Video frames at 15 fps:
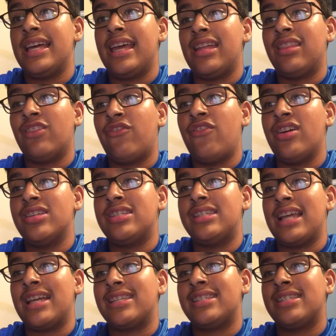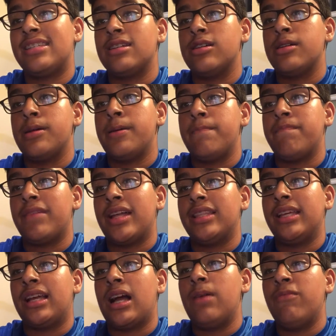in the first test.
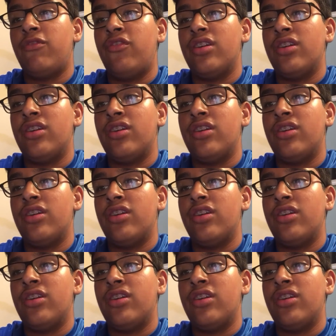And they come